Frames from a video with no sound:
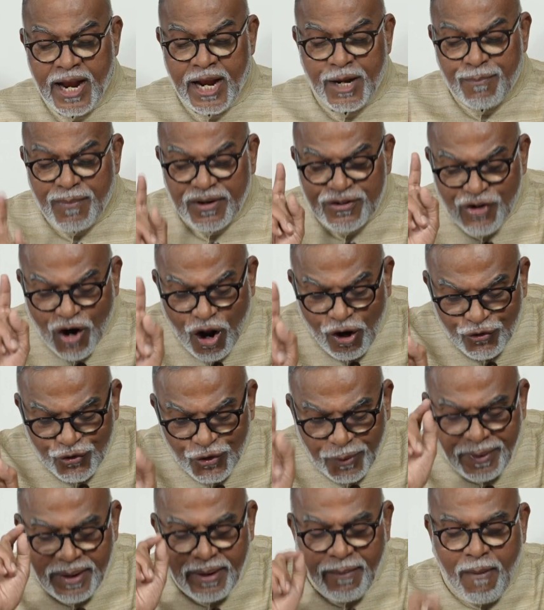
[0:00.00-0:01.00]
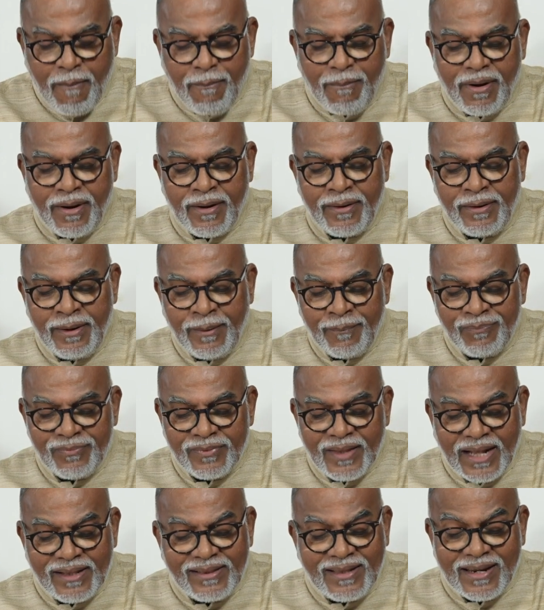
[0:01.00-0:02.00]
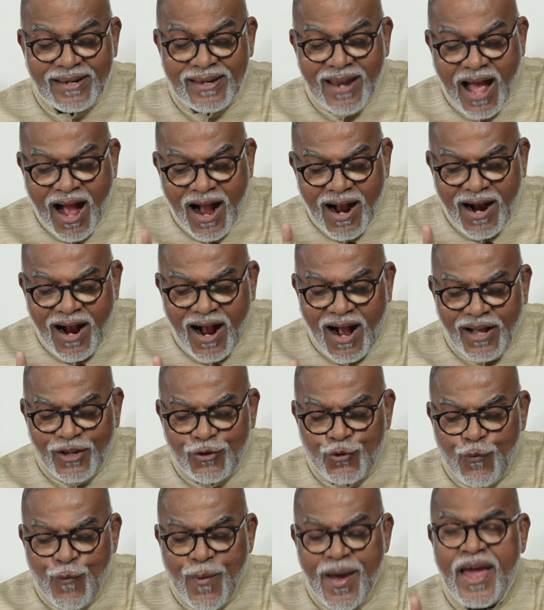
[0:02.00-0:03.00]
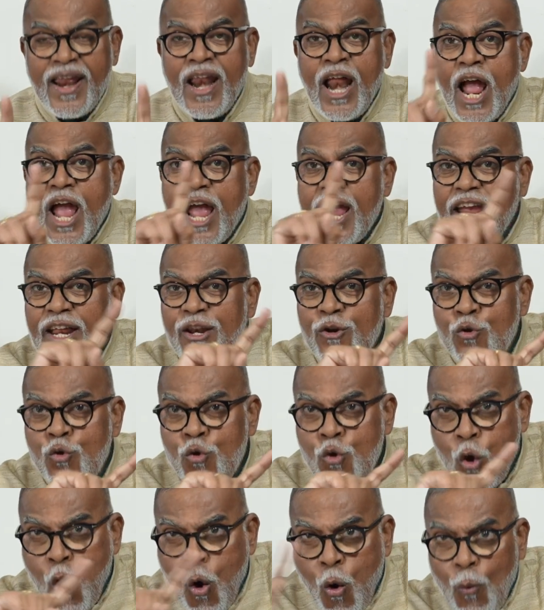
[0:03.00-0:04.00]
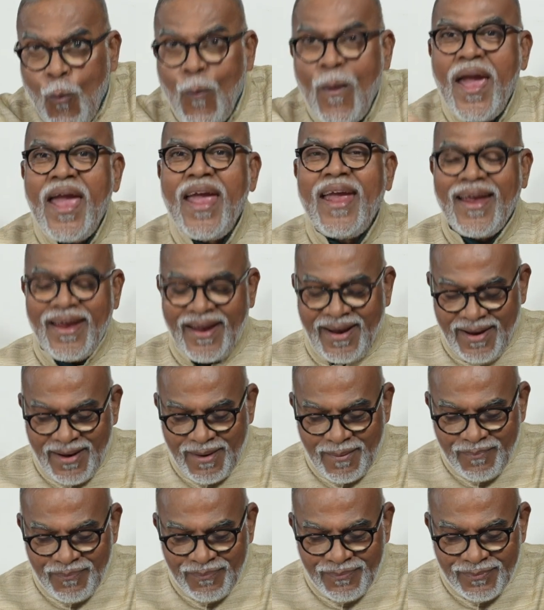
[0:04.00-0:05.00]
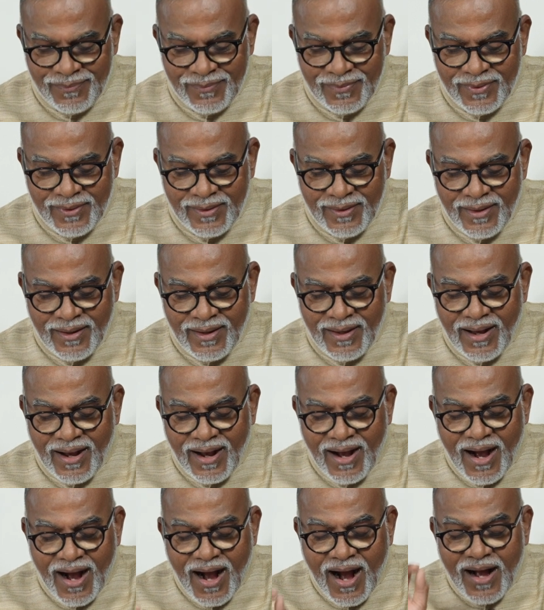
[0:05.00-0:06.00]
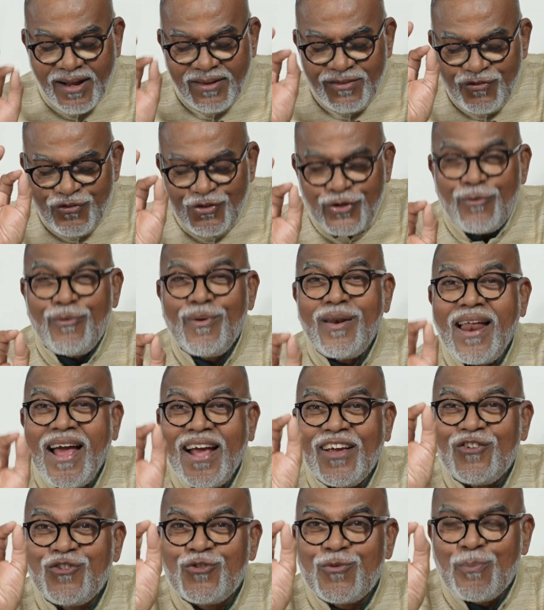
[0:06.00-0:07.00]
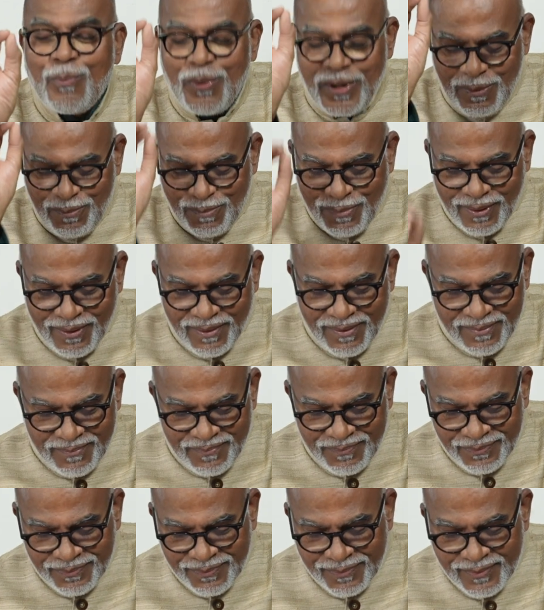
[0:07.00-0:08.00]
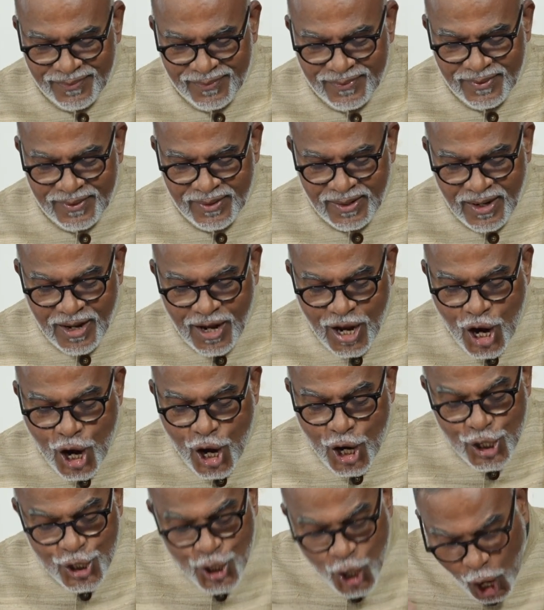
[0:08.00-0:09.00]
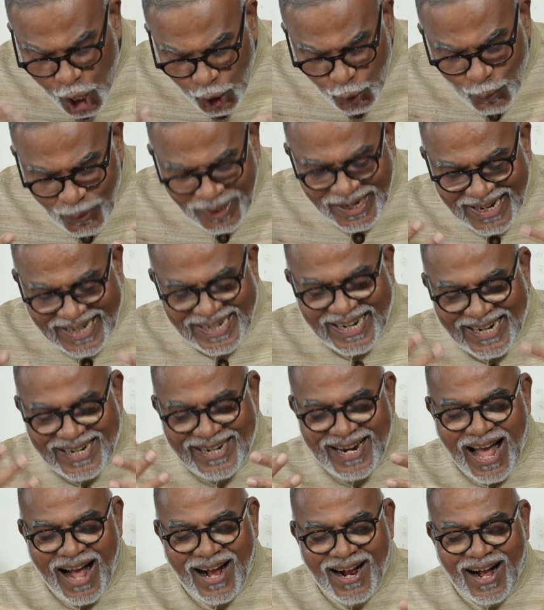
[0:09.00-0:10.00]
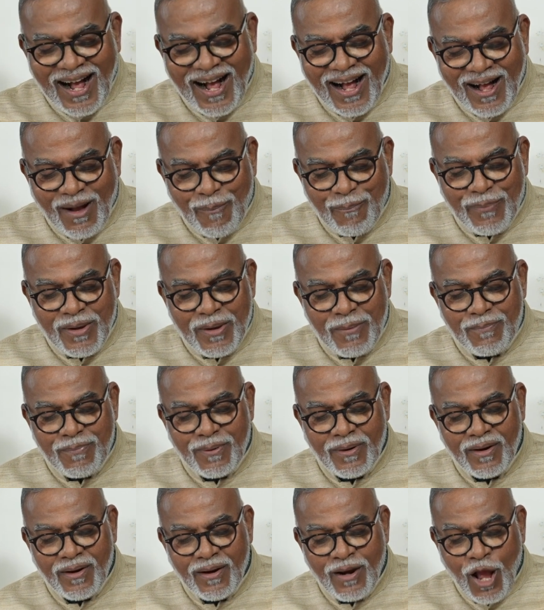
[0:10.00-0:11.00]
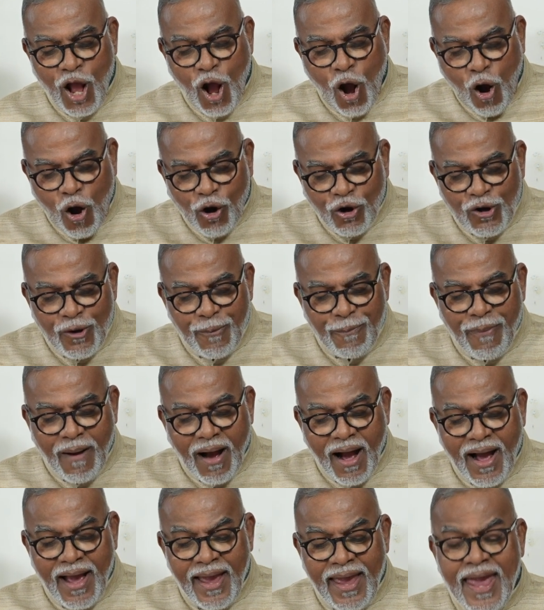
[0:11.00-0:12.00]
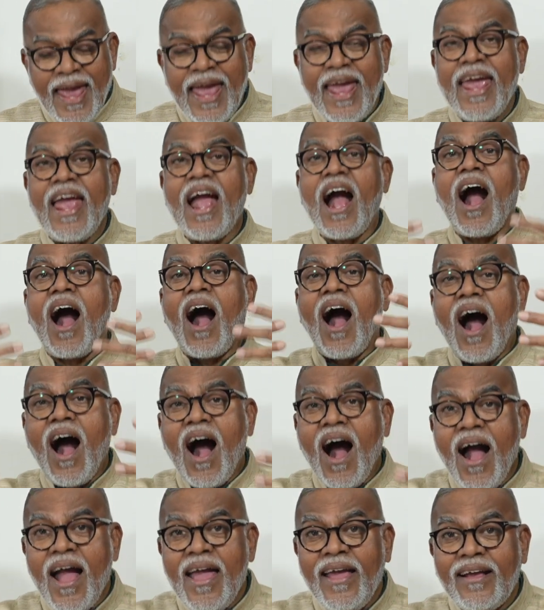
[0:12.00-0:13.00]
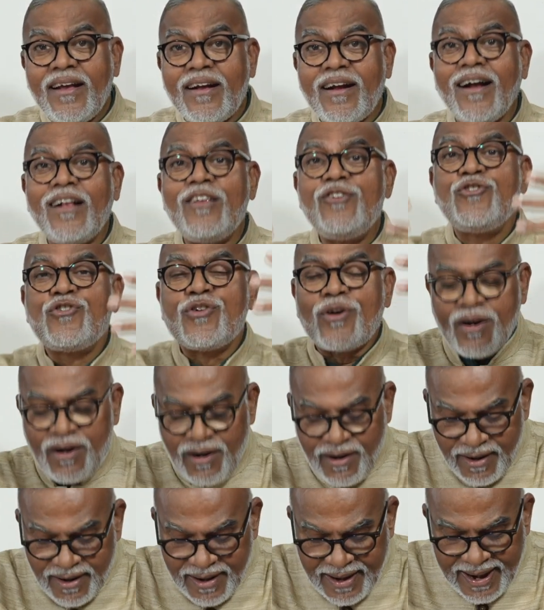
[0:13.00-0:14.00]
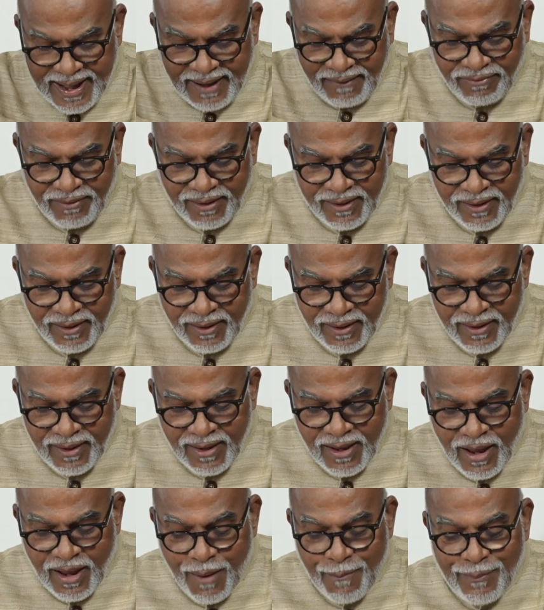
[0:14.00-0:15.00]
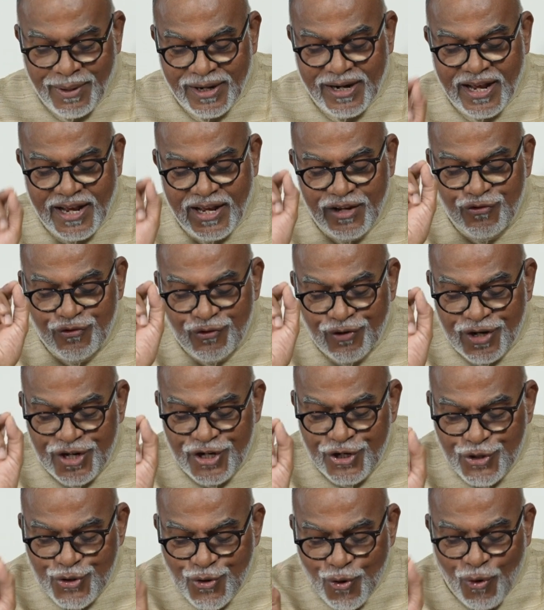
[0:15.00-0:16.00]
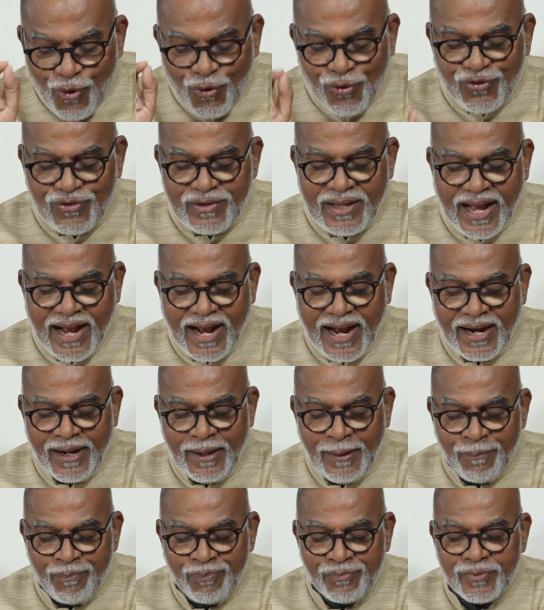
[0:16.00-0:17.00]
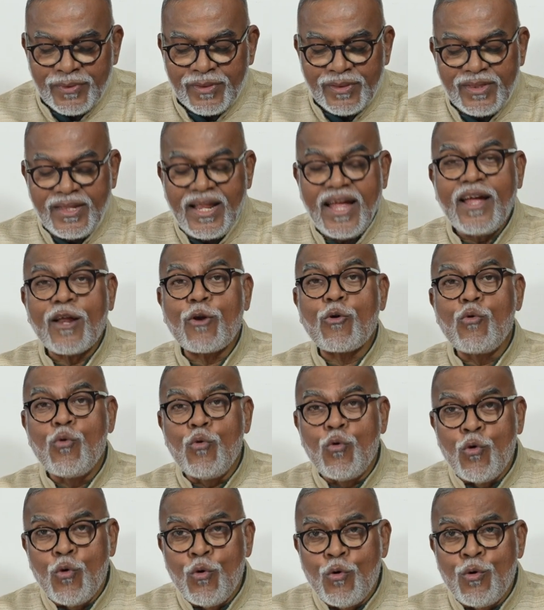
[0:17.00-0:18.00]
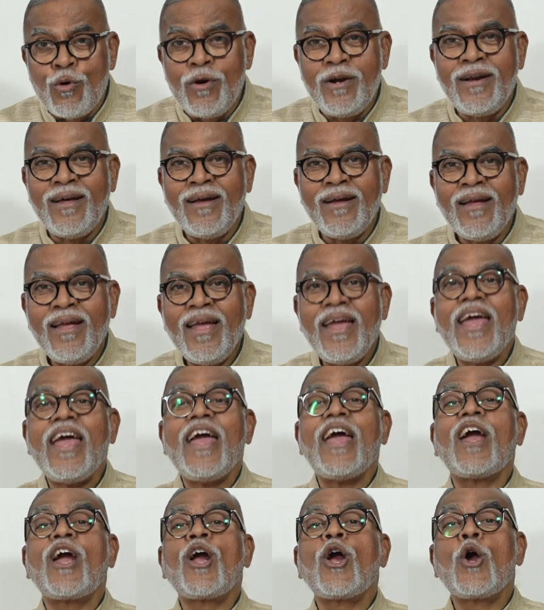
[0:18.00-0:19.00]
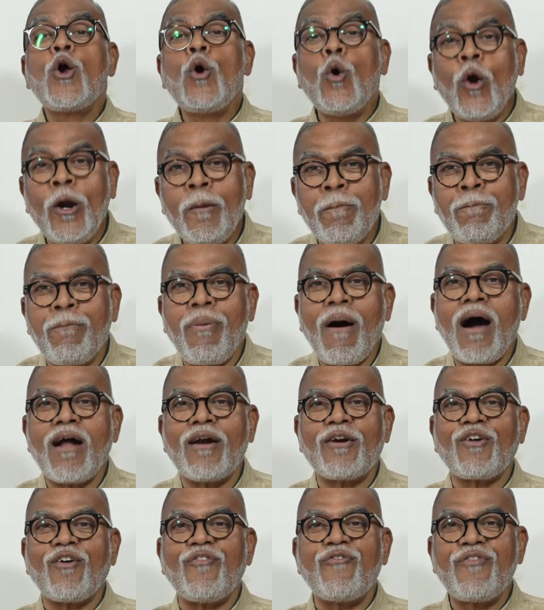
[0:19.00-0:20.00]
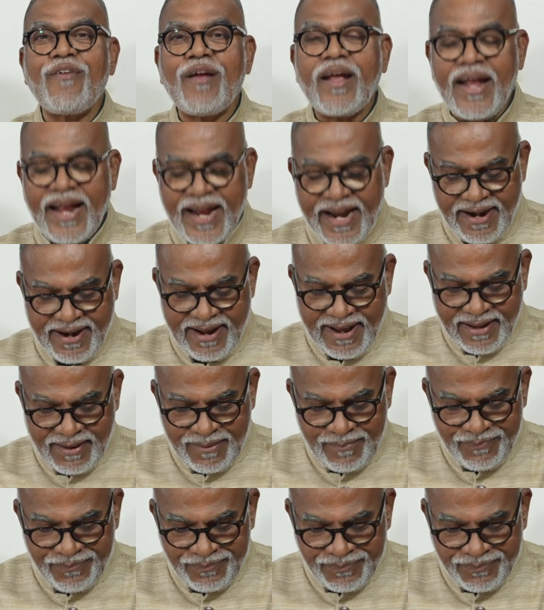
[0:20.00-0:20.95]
It must also be remembered that the Nagas were in no way uncivilized people. Not only did Naga people occupy a high cultural level, but history shows that they ruled a good part of India.